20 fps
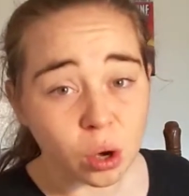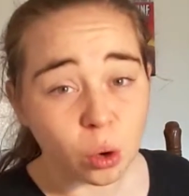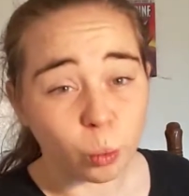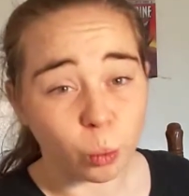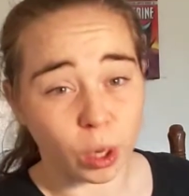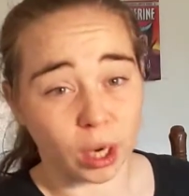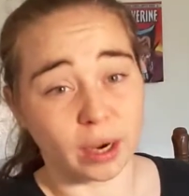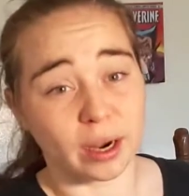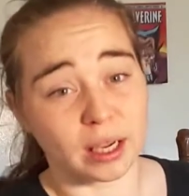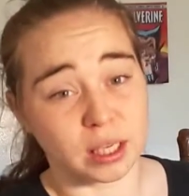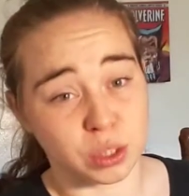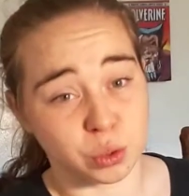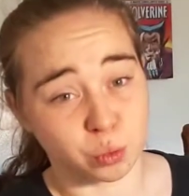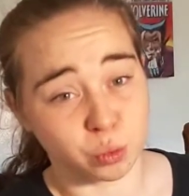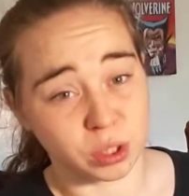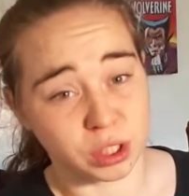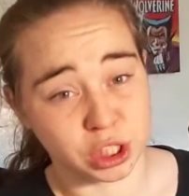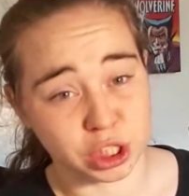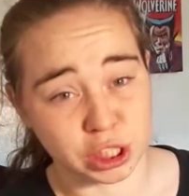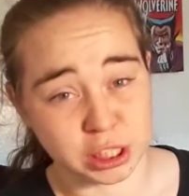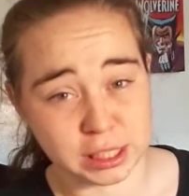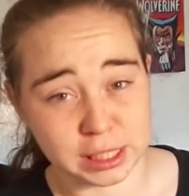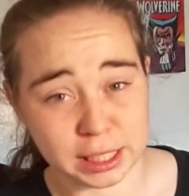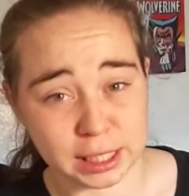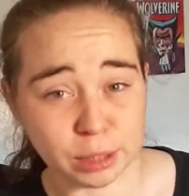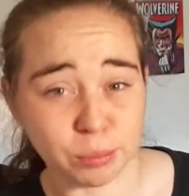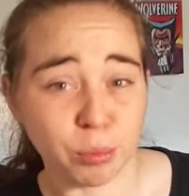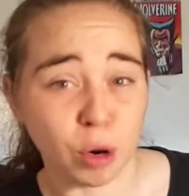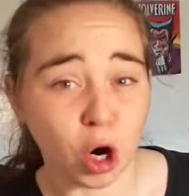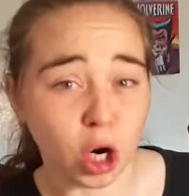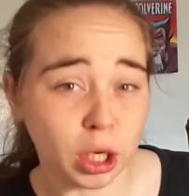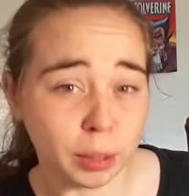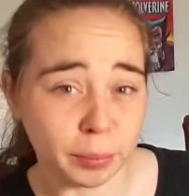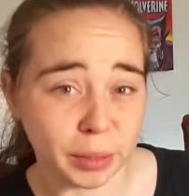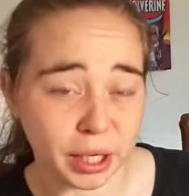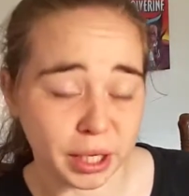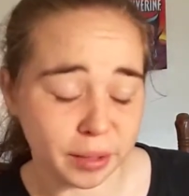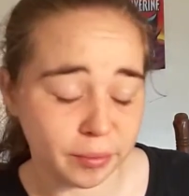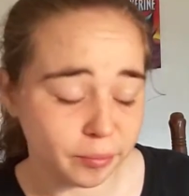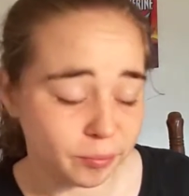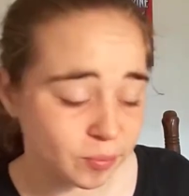Whereas with just an apartment,